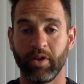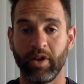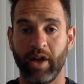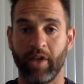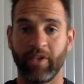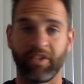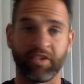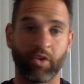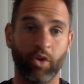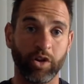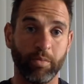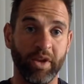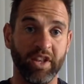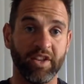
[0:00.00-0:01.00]
Now, this is going
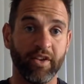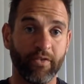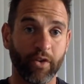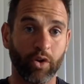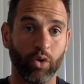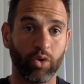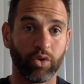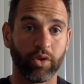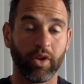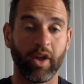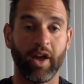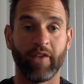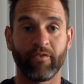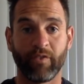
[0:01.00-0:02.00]
to be difficult
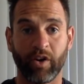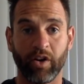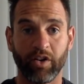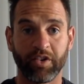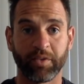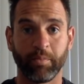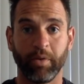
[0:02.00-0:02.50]
at first,